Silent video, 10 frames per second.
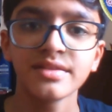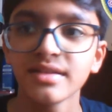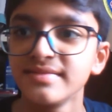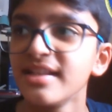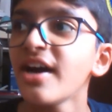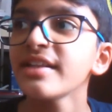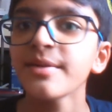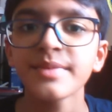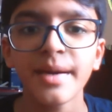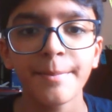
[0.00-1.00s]
the
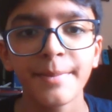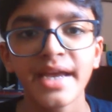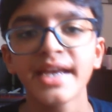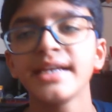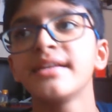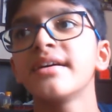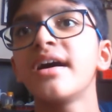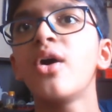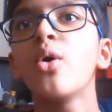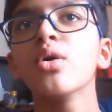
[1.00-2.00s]
lineup that made
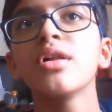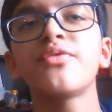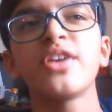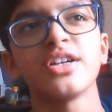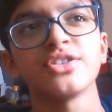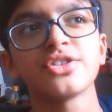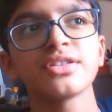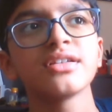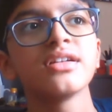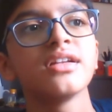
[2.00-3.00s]
all of
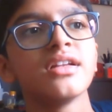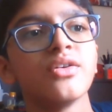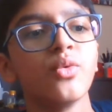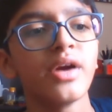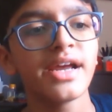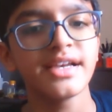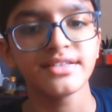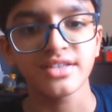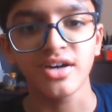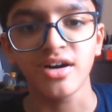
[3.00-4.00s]
us
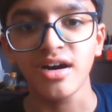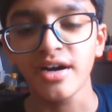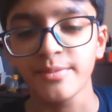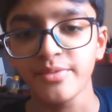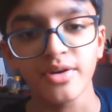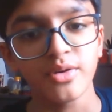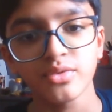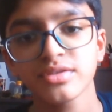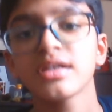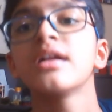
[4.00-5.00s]
raise our
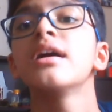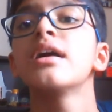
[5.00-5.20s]
eyebrows.